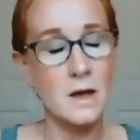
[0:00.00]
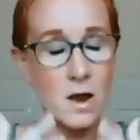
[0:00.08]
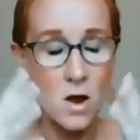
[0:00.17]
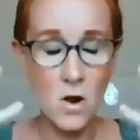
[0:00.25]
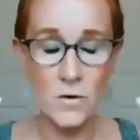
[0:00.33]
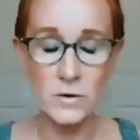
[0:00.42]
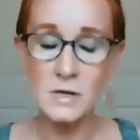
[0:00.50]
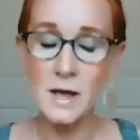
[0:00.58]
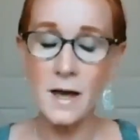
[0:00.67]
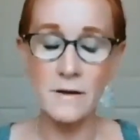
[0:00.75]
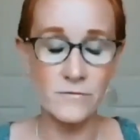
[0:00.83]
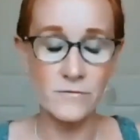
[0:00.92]
I already
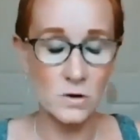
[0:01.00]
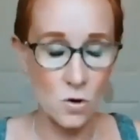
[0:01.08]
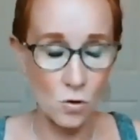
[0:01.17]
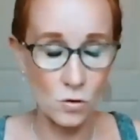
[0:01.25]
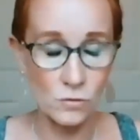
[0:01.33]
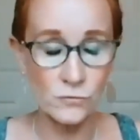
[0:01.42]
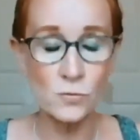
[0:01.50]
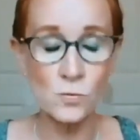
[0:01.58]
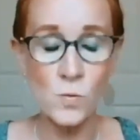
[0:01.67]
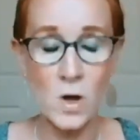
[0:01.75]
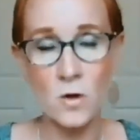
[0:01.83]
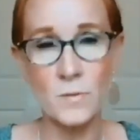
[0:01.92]
have an
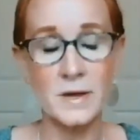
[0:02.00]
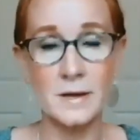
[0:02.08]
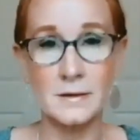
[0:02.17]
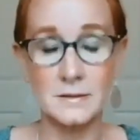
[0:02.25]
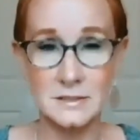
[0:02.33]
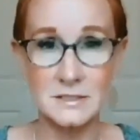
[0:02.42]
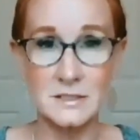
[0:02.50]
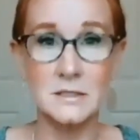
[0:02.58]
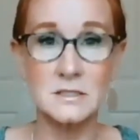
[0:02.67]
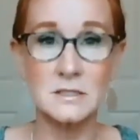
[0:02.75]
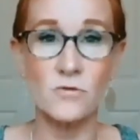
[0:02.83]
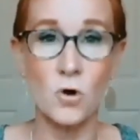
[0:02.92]
overwhelming
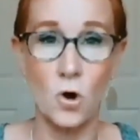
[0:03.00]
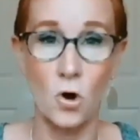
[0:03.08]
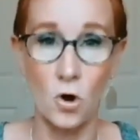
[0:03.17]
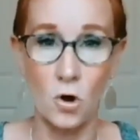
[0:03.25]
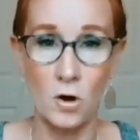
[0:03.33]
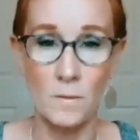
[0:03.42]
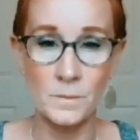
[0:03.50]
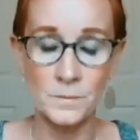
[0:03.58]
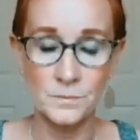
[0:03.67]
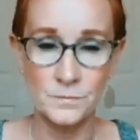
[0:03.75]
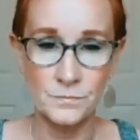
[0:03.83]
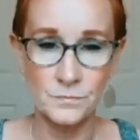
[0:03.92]
sense of calm.